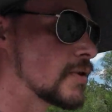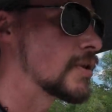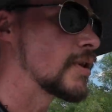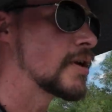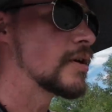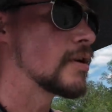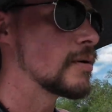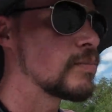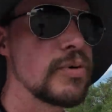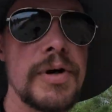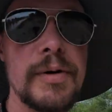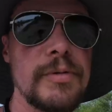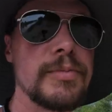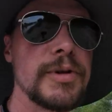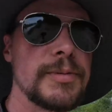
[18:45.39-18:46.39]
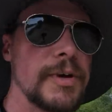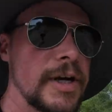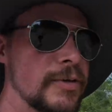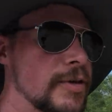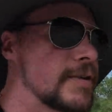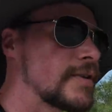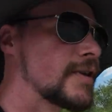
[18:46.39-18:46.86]
that they are probably
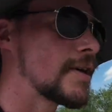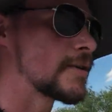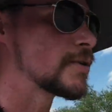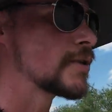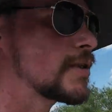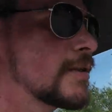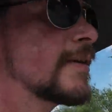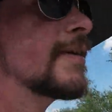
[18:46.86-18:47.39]
migrants, actually.